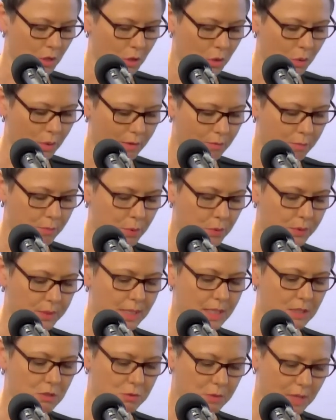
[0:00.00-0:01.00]
who have put
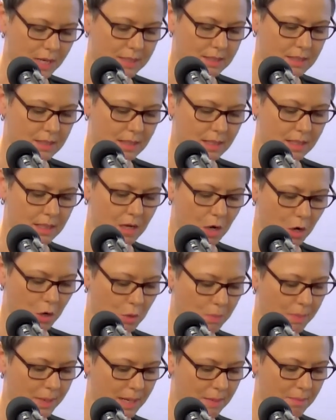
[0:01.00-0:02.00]
their trust in
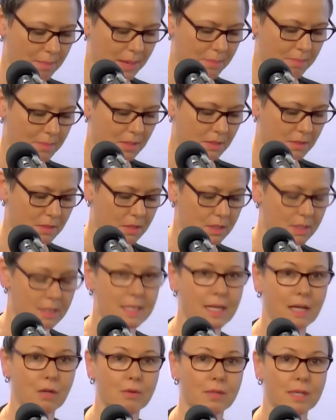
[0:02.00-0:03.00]
OPAN members to
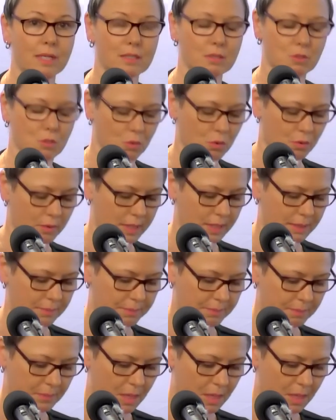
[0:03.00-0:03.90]
tell their story